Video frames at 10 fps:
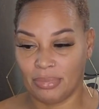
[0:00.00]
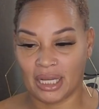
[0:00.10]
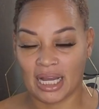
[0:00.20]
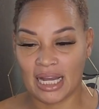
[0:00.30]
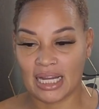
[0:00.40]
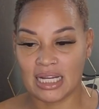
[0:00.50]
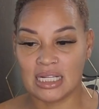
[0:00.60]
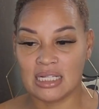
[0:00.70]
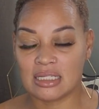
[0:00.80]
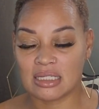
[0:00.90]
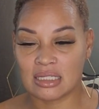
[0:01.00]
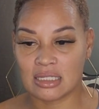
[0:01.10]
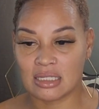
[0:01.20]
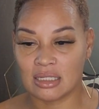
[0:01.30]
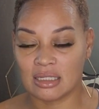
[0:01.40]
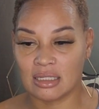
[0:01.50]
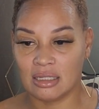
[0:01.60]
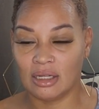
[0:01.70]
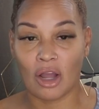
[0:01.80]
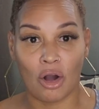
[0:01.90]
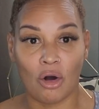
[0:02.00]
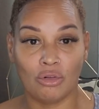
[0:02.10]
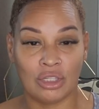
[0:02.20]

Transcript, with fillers: because, you know,